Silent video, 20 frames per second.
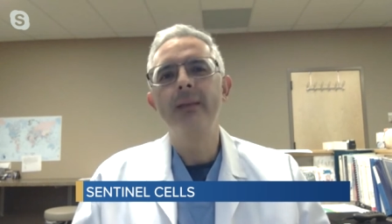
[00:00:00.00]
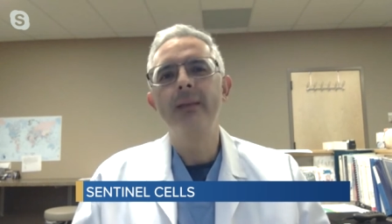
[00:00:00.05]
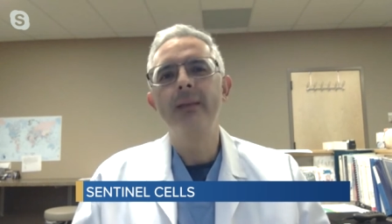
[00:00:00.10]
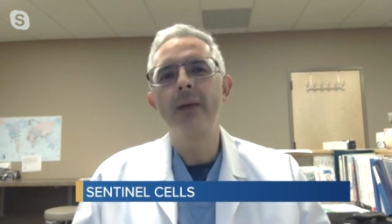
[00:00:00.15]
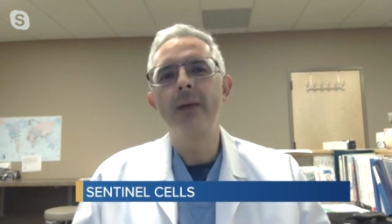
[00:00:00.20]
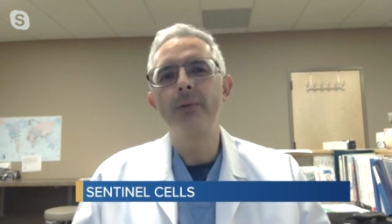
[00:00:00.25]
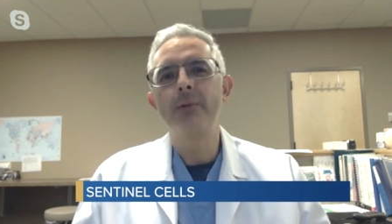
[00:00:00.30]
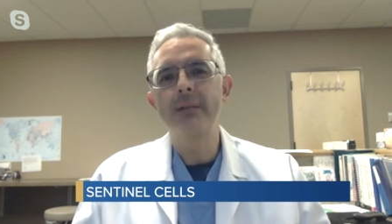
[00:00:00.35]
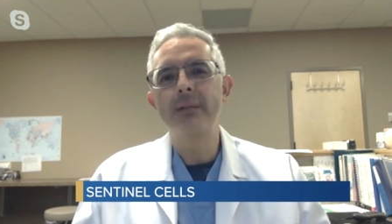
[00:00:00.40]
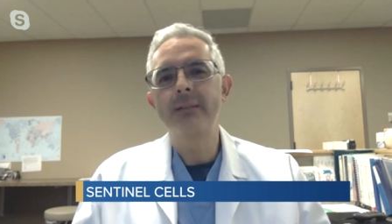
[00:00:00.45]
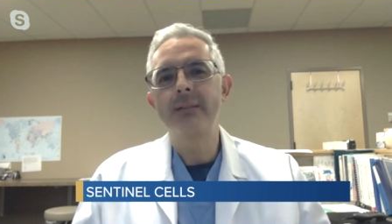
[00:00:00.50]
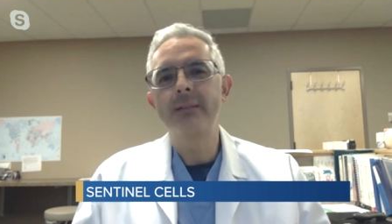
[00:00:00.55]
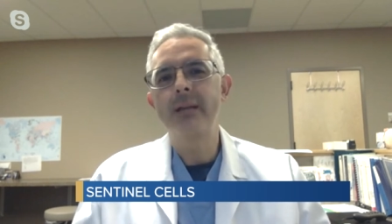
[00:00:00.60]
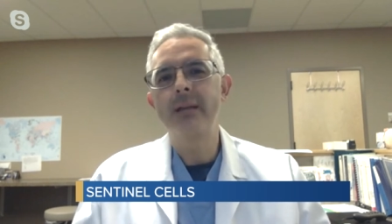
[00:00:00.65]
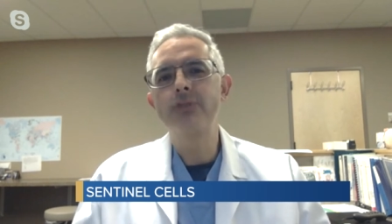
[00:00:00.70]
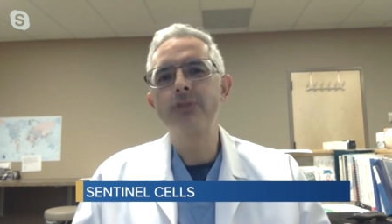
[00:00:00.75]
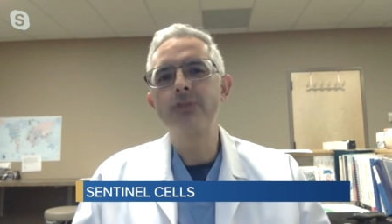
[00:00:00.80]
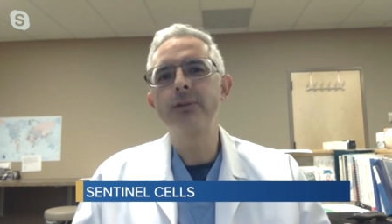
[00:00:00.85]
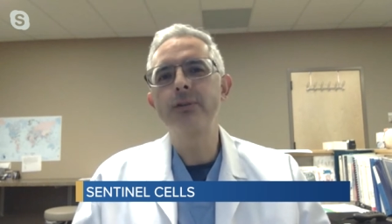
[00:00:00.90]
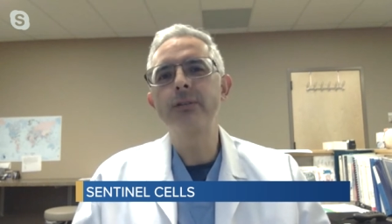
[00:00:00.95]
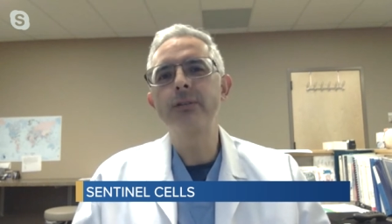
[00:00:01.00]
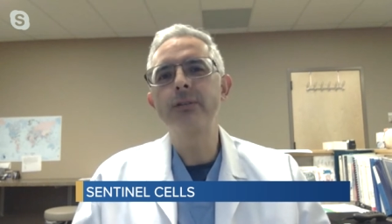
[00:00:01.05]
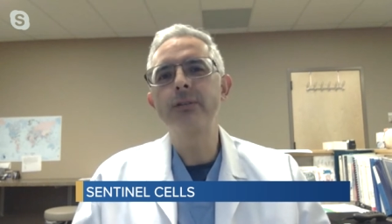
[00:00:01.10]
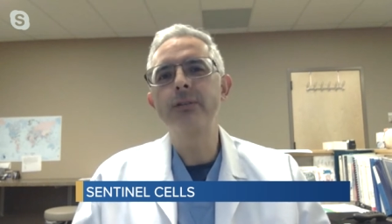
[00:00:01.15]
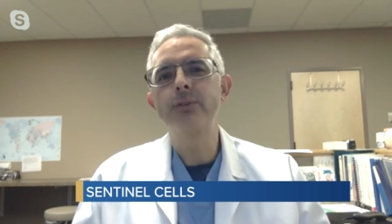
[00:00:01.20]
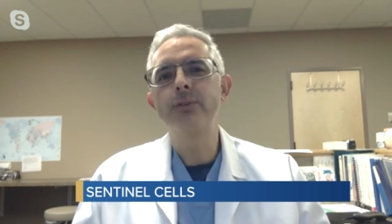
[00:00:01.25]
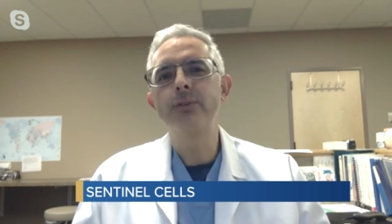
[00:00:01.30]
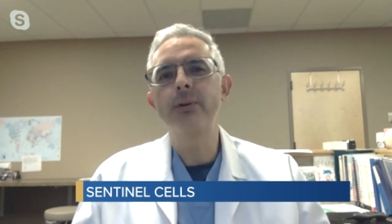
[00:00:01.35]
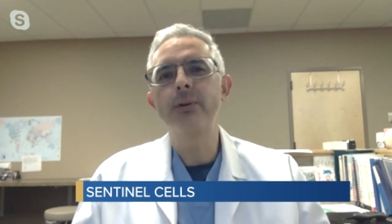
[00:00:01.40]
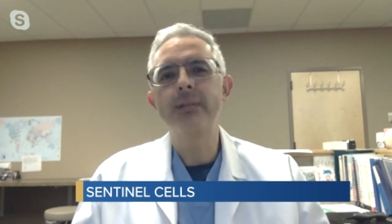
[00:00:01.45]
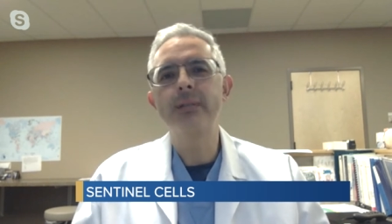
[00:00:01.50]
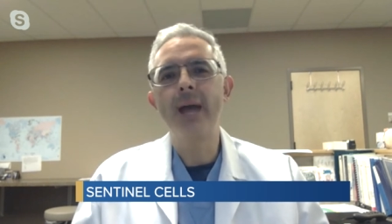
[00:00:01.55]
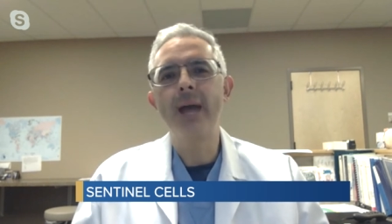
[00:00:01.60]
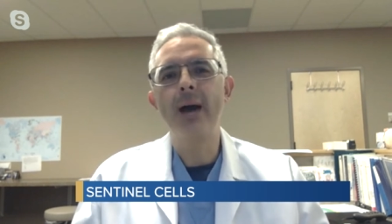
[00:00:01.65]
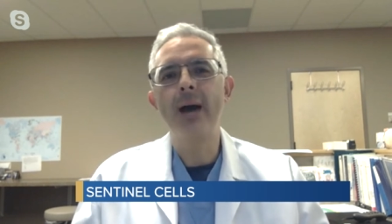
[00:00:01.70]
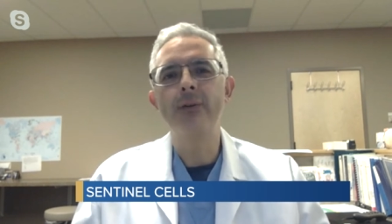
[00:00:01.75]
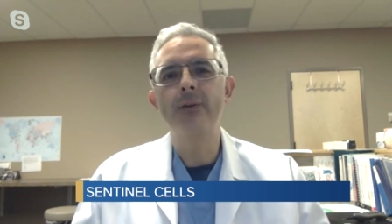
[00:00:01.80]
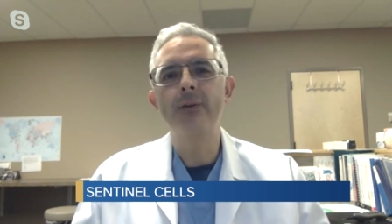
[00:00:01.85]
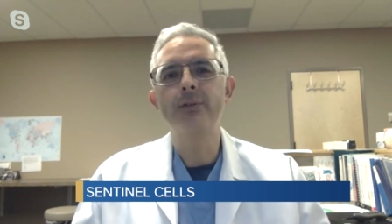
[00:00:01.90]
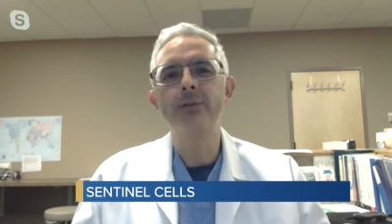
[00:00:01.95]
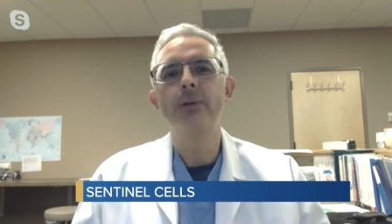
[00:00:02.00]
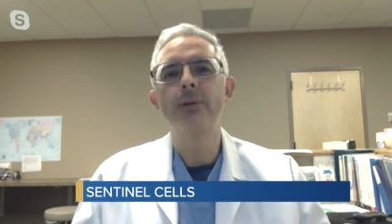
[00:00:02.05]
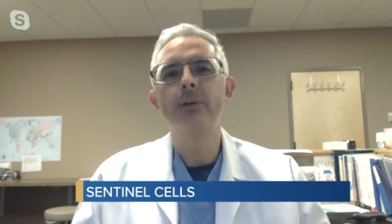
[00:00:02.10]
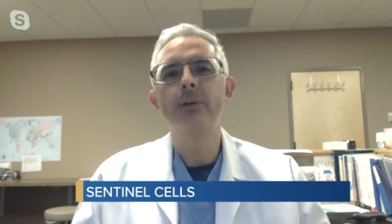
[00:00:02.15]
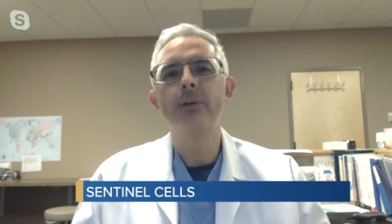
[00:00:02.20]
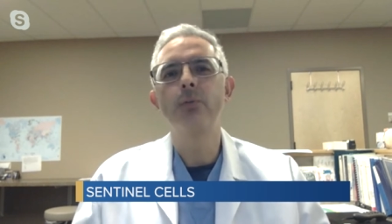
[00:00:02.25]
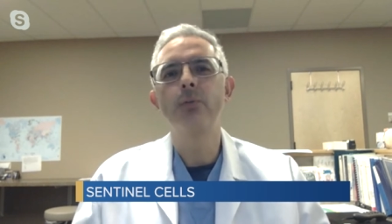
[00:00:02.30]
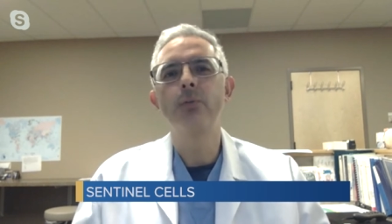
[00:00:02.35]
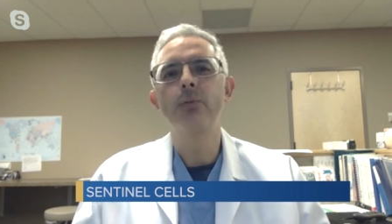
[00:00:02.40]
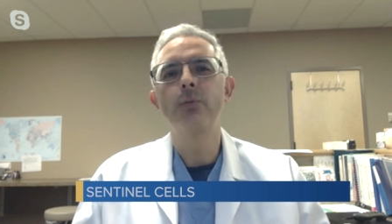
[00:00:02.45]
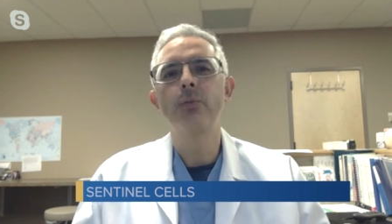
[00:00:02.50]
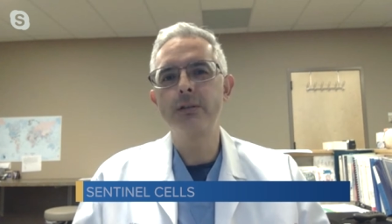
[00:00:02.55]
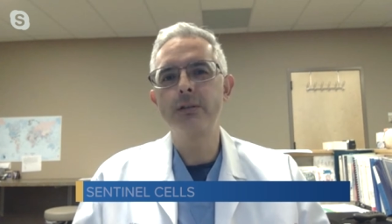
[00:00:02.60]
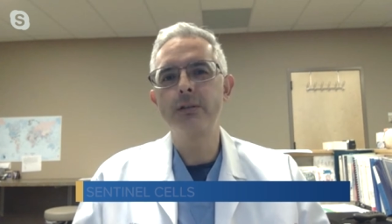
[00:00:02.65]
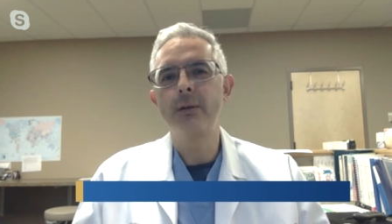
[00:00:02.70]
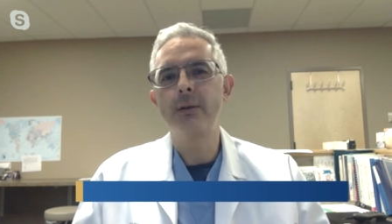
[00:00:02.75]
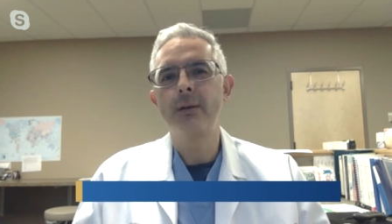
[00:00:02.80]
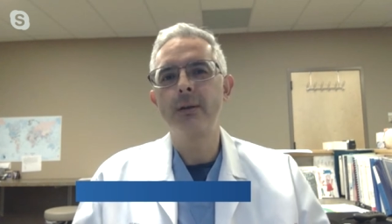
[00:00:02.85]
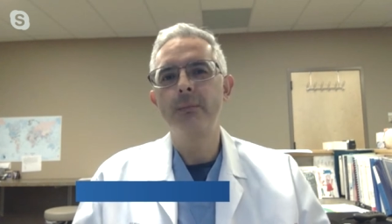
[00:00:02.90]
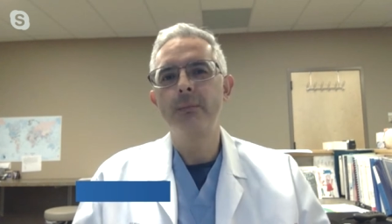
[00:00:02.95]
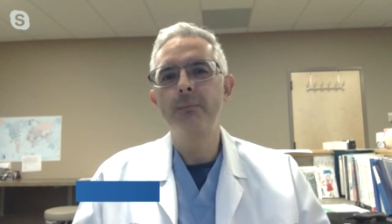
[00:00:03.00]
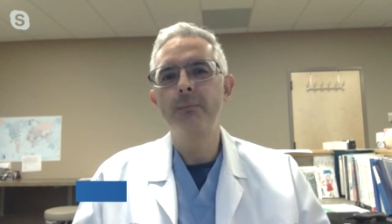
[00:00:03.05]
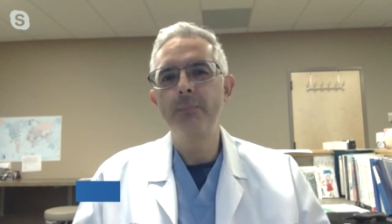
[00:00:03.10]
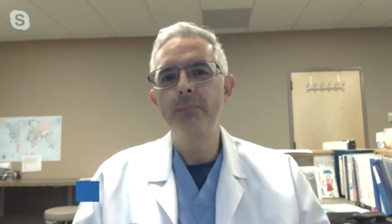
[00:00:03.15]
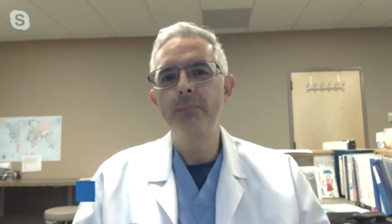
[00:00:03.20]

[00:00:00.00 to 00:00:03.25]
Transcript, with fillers: They will essentially sort out which